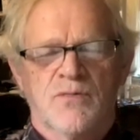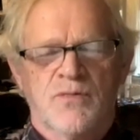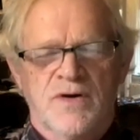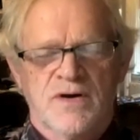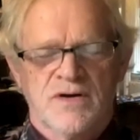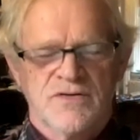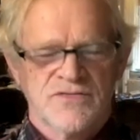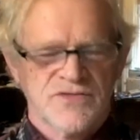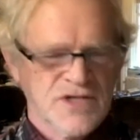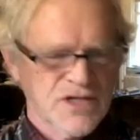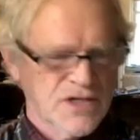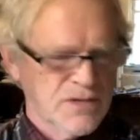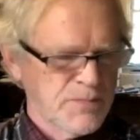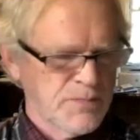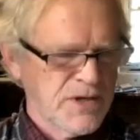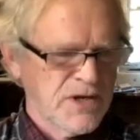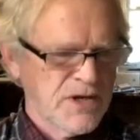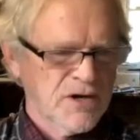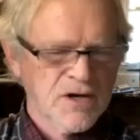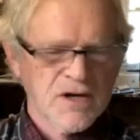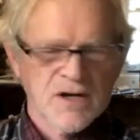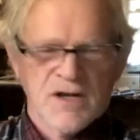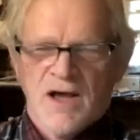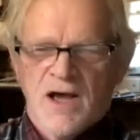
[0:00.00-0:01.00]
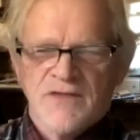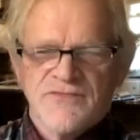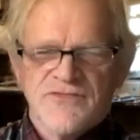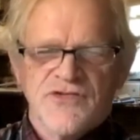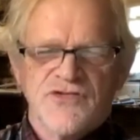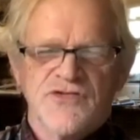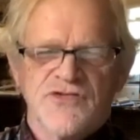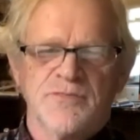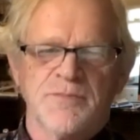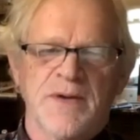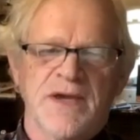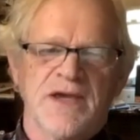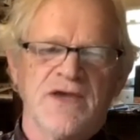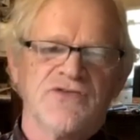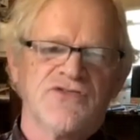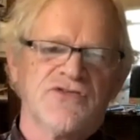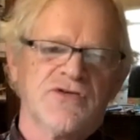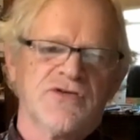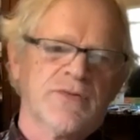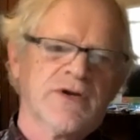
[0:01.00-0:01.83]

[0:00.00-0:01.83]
where it's gonna be our closet space.